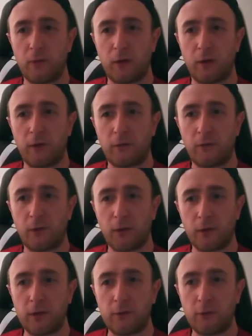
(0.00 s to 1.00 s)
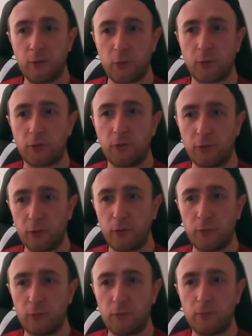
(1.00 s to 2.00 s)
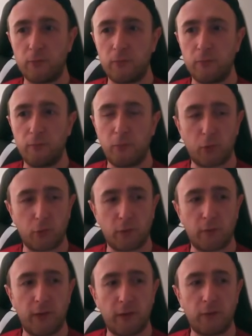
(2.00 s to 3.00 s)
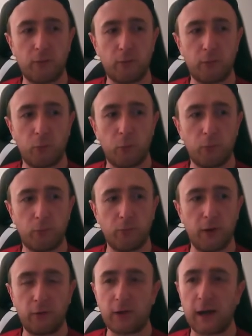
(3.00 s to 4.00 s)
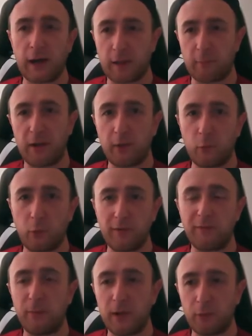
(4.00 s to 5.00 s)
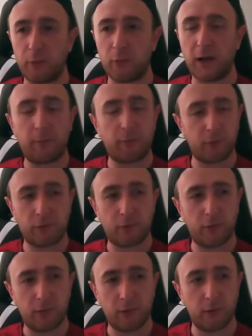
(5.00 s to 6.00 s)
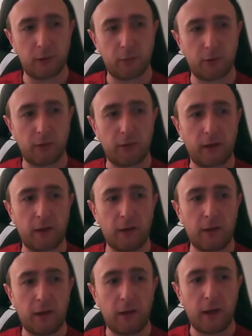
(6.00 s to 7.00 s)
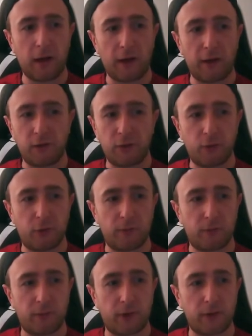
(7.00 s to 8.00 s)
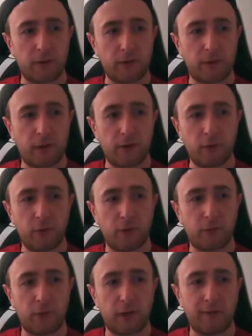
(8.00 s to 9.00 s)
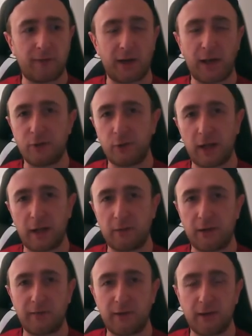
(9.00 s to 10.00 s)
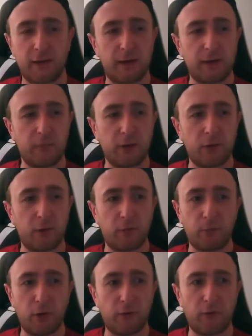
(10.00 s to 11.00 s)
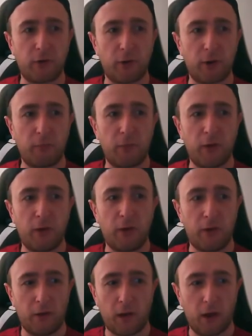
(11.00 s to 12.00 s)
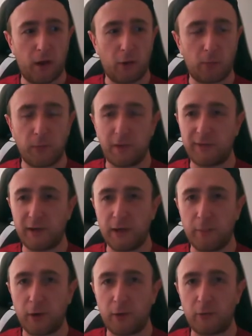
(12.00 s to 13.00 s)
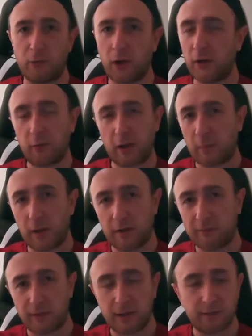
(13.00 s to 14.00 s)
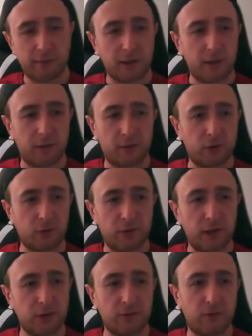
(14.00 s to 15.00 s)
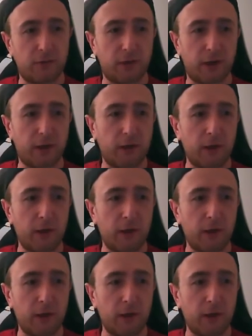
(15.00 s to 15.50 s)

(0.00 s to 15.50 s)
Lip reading: I certainly do want to do more of this, you know, collabing with people. I absolutely want to do that, and I just do it for fun. I don't do it for like financial gain or anything like that, because most of the time on my 3D posts I don't get paid for any of it. It's just literally for fun.